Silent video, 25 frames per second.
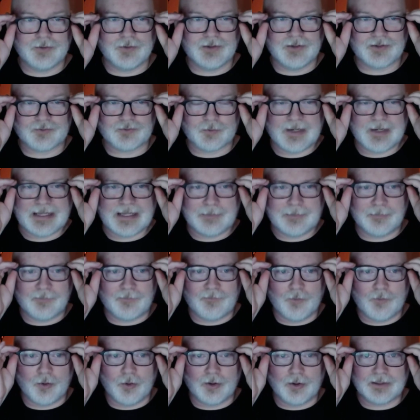this rant
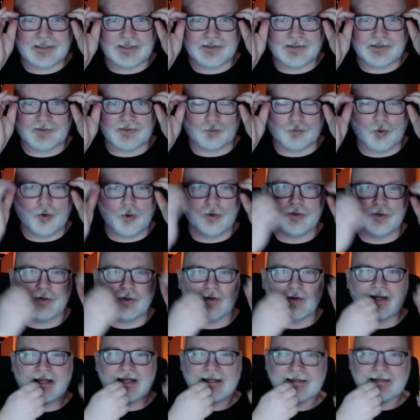before can just roll your
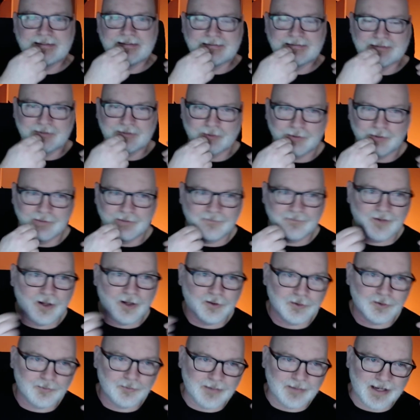eyes and turn the
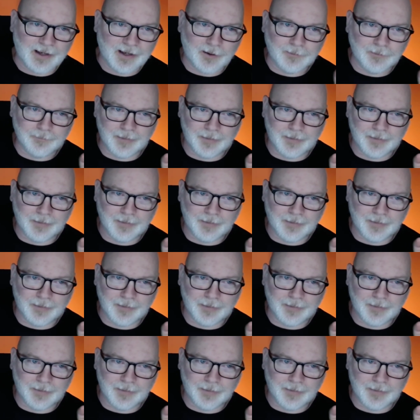volume down.